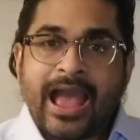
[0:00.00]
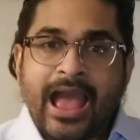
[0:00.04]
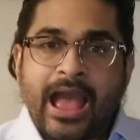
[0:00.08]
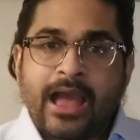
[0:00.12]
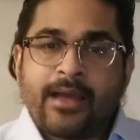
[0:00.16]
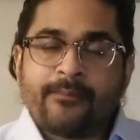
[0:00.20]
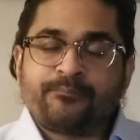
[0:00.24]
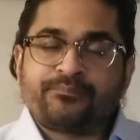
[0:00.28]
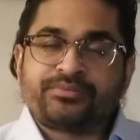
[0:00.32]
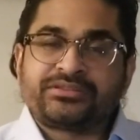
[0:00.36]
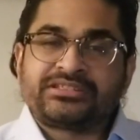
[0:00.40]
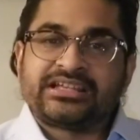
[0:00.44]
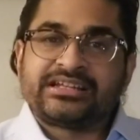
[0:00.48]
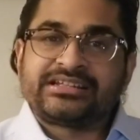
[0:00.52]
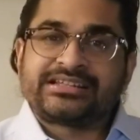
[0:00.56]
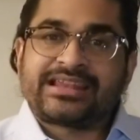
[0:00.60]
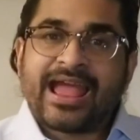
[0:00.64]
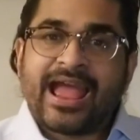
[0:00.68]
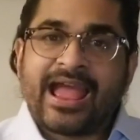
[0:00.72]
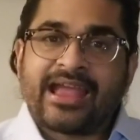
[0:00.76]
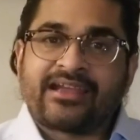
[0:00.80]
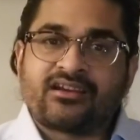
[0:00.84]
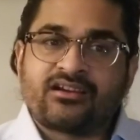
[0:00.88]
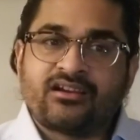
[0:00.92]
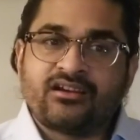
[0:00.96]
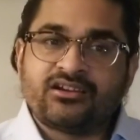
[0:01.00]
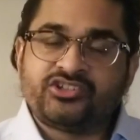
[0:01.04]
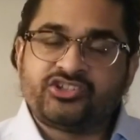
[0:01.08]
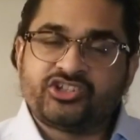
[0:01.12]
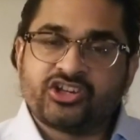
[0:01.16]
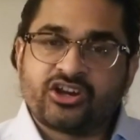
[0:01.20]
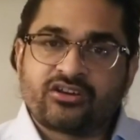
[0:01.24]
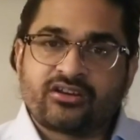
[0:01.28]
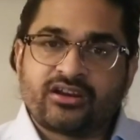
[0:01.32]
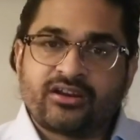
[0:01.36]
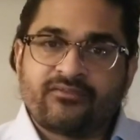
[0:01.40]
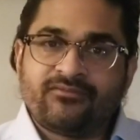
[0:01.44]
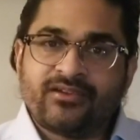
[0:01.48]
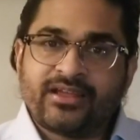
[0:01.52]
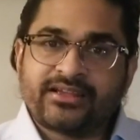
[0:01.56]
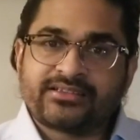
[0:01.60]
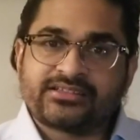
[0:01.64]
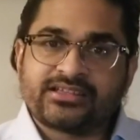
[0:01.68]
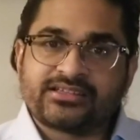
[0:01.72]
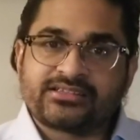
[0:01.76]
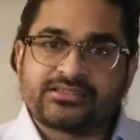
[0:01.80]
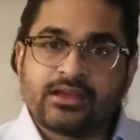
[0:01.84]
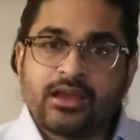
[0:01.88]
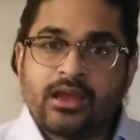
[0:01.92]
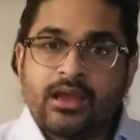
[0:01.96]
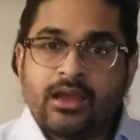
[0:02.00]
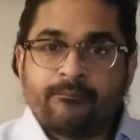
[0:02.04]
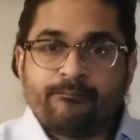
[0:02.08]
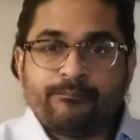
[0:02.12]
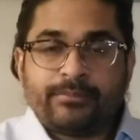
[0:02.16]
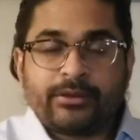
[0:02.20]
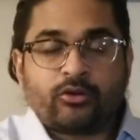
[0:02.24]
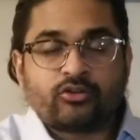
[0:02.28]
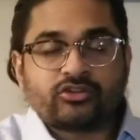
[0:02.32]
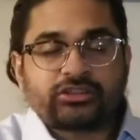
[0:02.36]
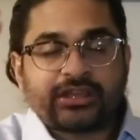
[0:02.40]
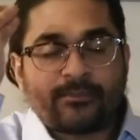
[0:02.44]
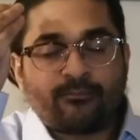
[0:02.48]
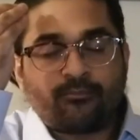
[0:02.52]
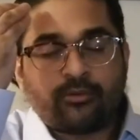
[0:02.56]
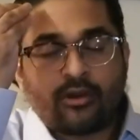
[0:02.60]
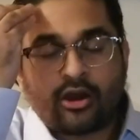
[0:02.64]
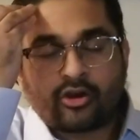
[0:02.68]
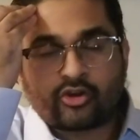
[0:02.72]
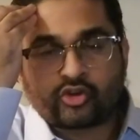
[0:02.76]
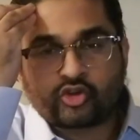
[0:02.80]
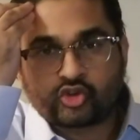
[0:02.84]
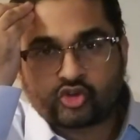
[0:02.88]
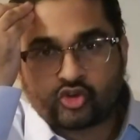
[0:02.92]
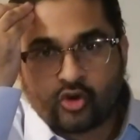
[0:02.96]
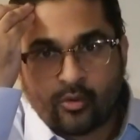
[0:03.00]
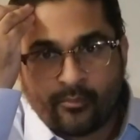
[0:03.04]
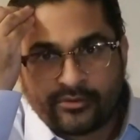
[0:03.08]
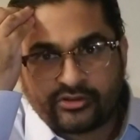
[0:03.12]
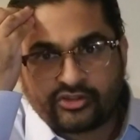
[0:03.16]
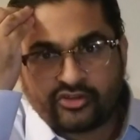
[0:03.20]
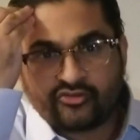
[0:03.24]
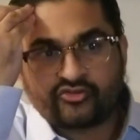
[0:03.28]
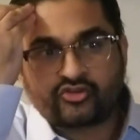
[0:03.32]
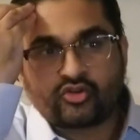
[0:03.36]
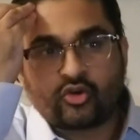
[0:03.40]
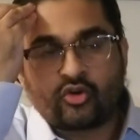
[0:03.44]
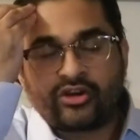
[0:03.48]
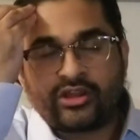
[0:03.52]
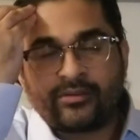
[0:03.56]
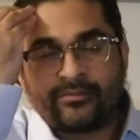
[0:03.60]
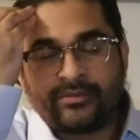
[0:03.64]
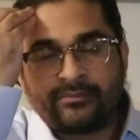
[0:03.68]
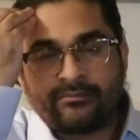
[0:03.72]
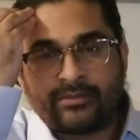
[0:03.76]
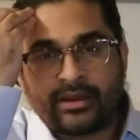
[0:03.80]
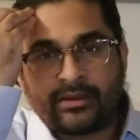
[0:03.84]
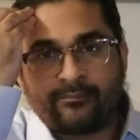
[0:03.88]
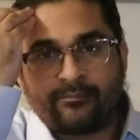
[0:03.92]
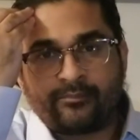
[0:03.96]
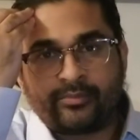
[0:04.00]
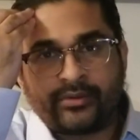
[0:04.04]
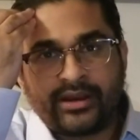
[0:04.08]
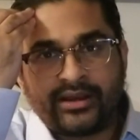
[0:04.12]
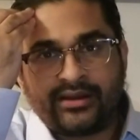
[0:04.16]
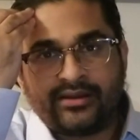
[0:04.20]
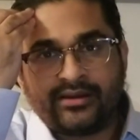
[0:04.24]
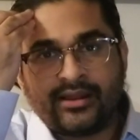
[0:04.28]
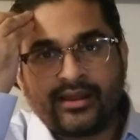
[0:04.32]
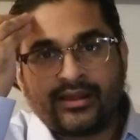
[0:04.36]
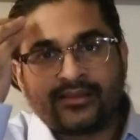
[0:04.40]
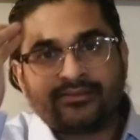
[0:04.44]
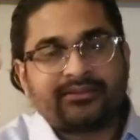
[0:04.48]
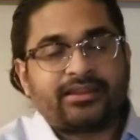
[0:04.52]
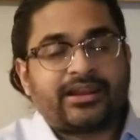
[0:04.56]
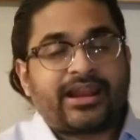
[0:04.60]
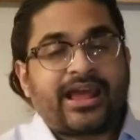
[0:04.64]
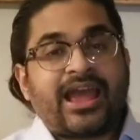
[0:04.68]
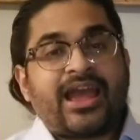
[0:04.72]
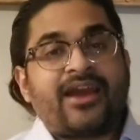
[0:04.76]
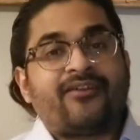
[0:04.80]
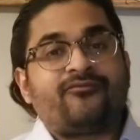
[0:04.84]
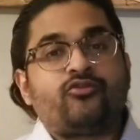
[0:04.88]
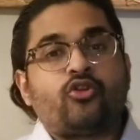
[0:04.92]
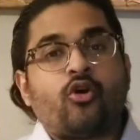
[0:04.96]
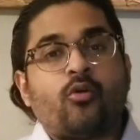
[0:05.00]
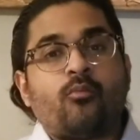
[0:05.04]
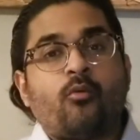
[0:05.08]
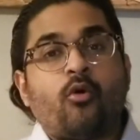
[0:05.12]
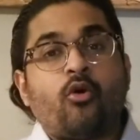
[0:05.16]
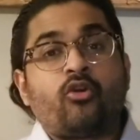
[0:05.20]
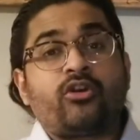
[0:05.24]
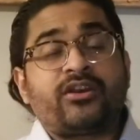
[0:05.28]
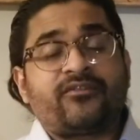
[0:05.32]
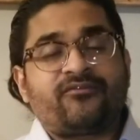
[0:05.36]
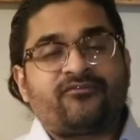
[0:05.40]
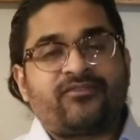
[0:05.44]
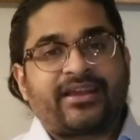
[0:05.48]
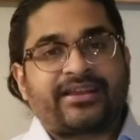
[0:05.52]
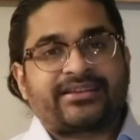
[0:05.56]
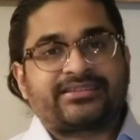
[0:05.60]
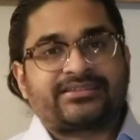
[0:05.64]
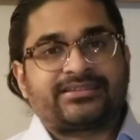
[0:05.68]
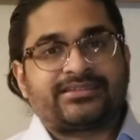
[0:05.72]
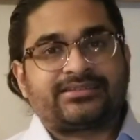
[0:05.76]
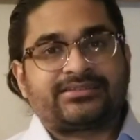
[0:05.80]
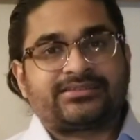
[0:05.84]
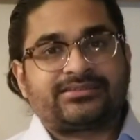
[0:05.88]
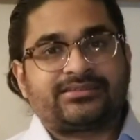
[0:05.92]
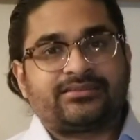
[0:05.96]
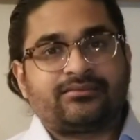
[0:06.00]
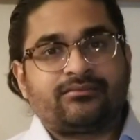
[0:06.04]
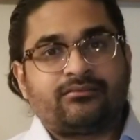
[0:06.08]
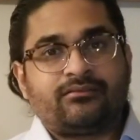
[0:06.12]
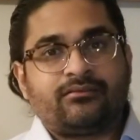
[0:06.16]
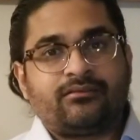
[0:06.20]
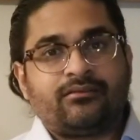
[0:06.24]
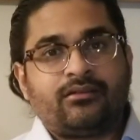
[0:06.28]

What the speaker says: absent ankle jerk reflexes, because I block so much of sodium in my brain that I have no more reflexes.